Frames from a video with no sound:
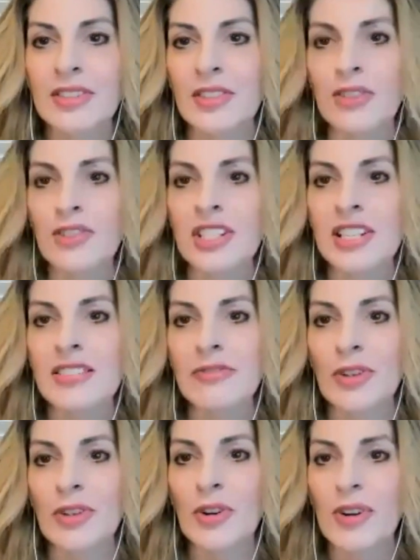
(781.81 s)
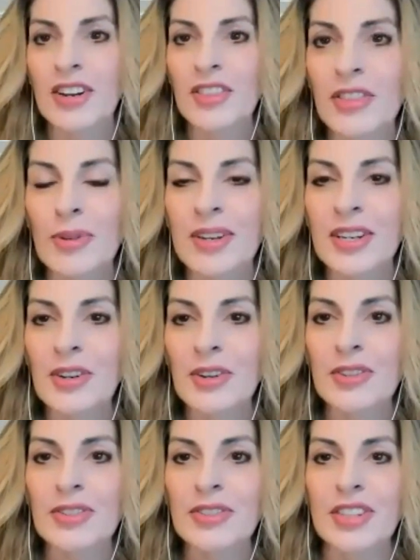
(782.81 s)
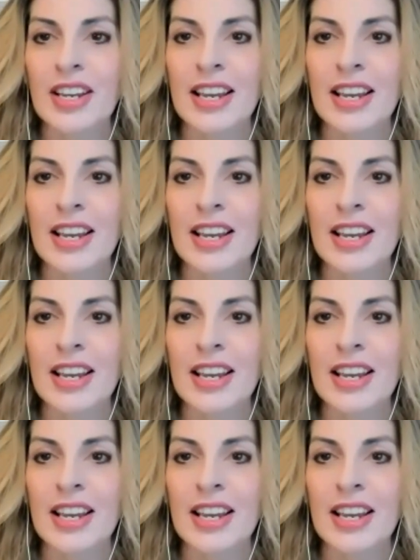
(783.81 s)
Synergy for going 3 years.